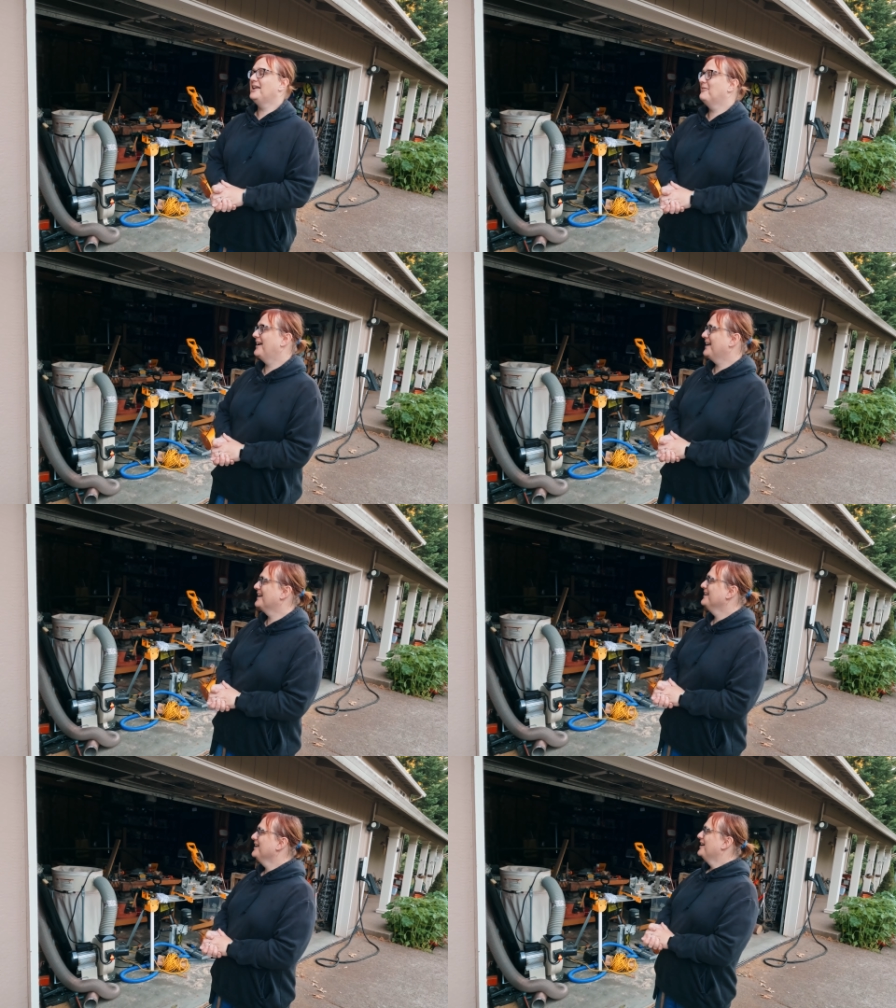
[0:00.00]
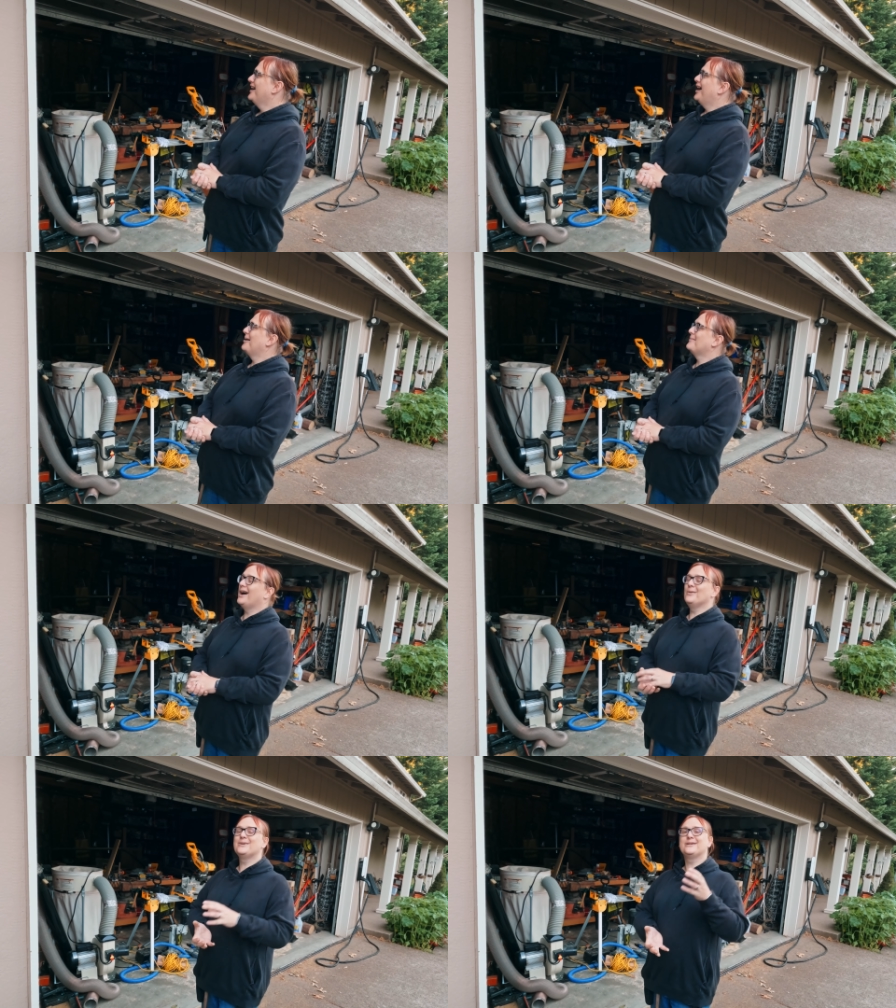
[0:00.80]
Anyway, um,
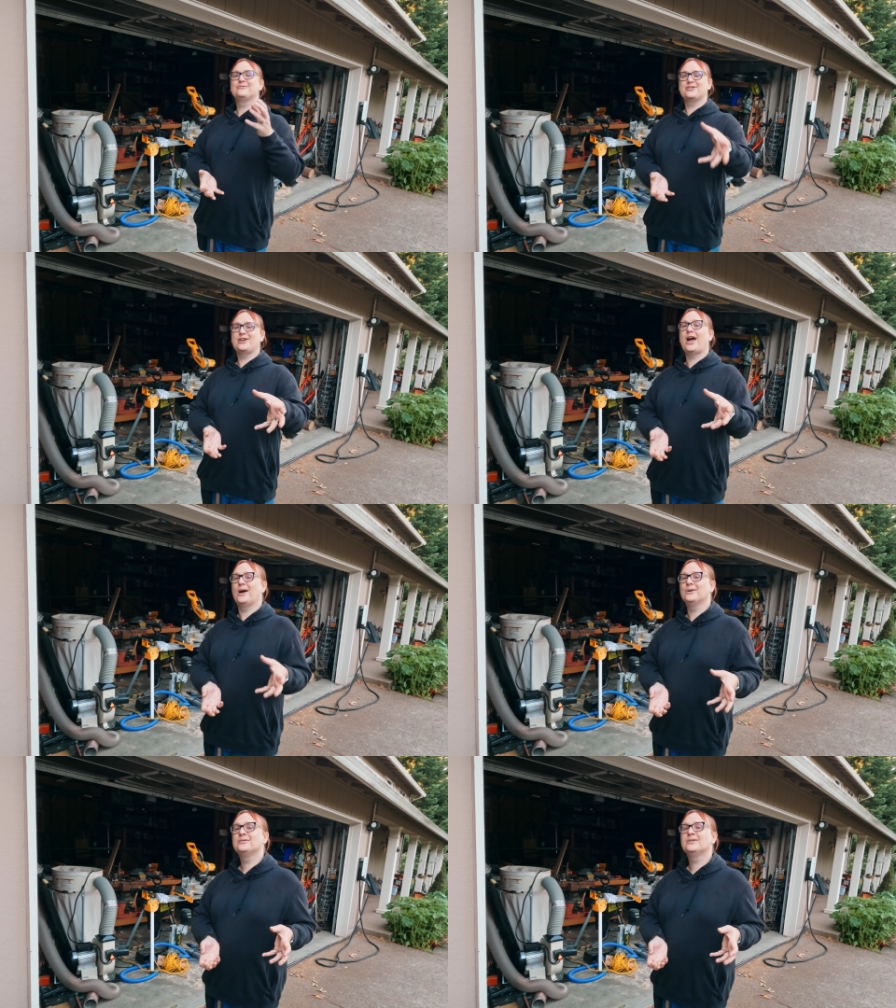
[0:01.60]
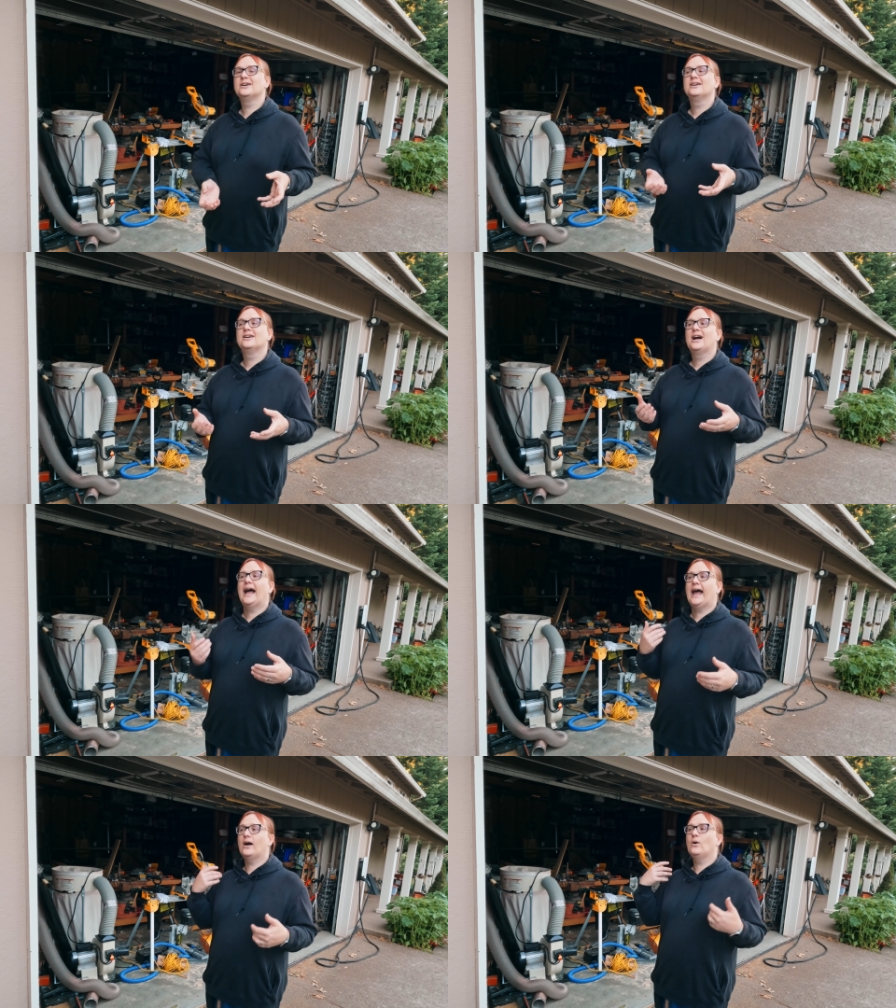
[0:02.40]
I would love to know
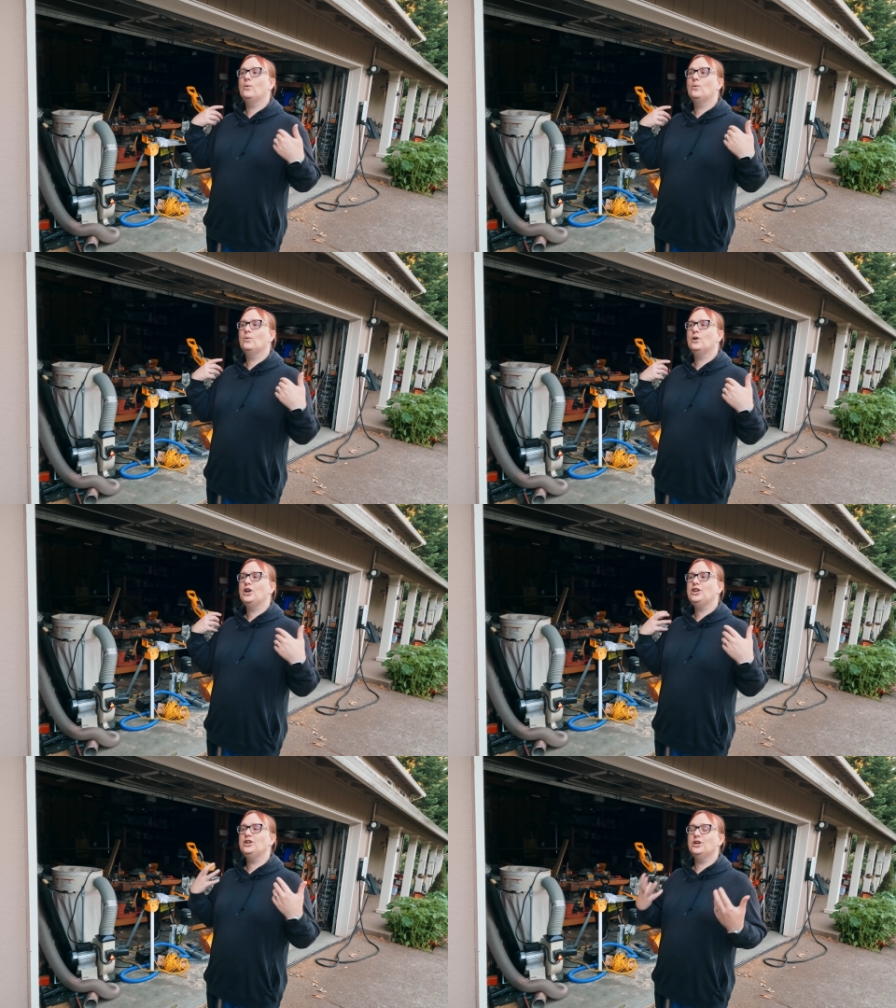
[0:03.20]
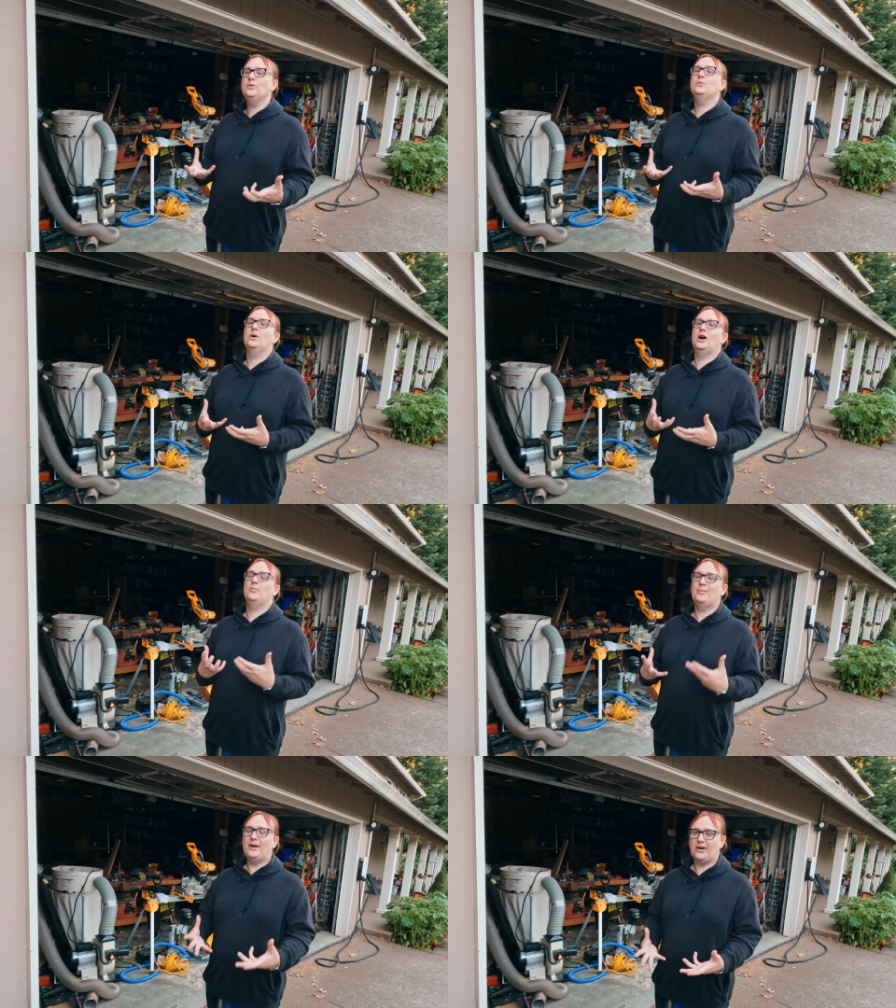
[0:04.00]
how you are
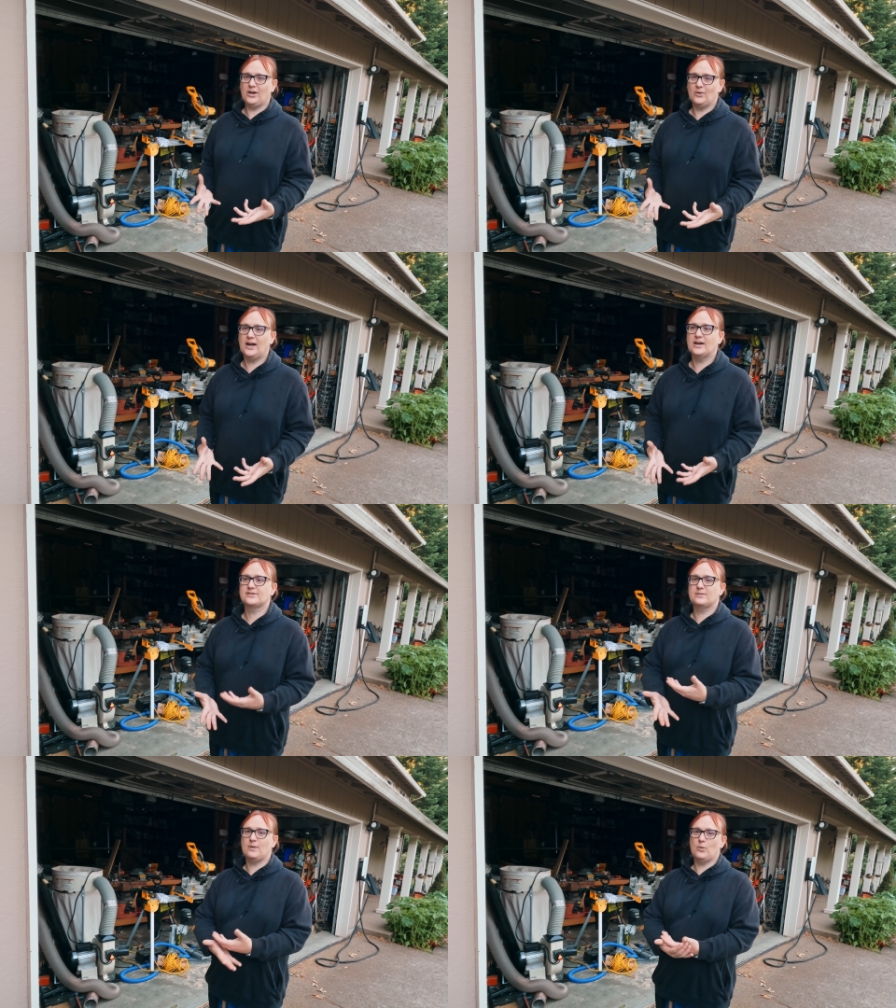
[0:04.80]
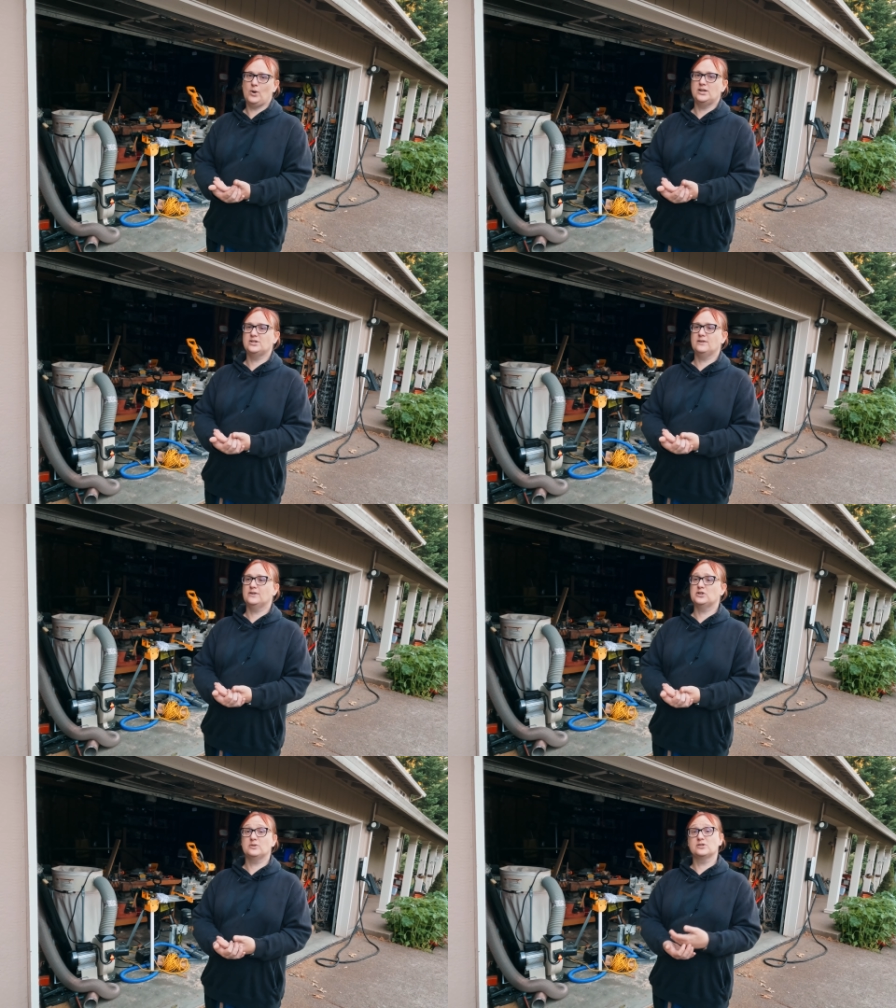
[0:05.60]
preparing your house to be more energy
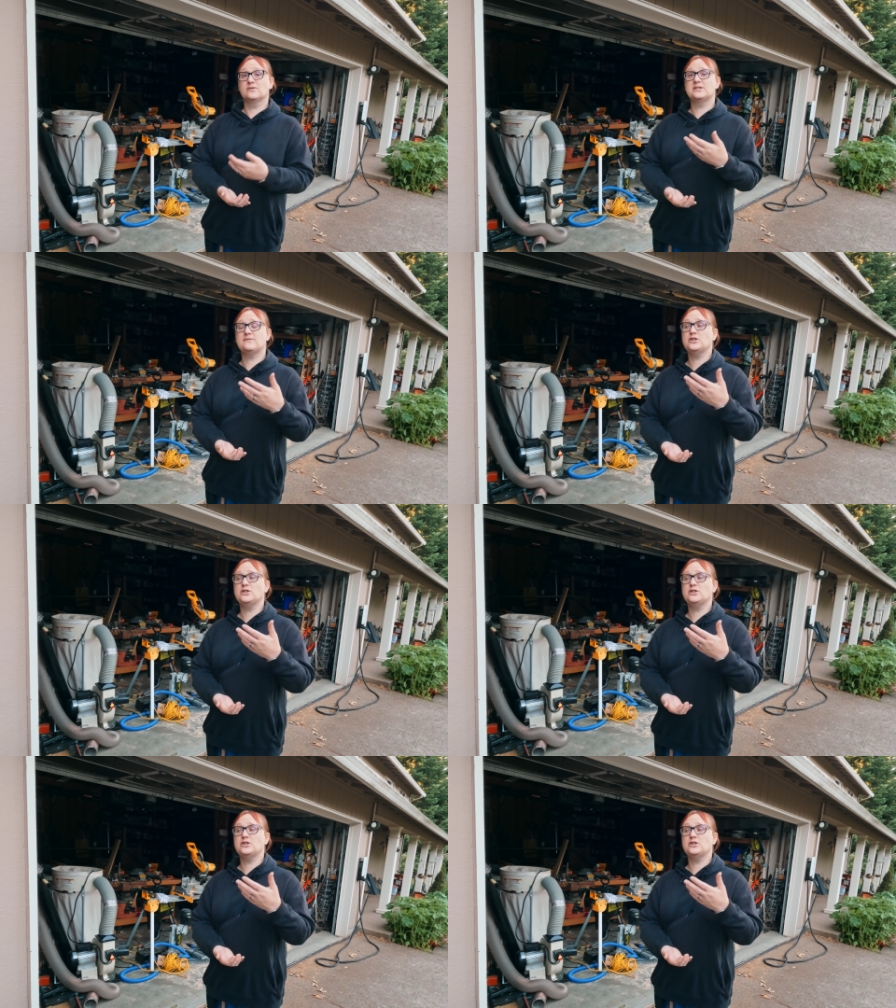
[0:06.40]
efficient. Because obviously, if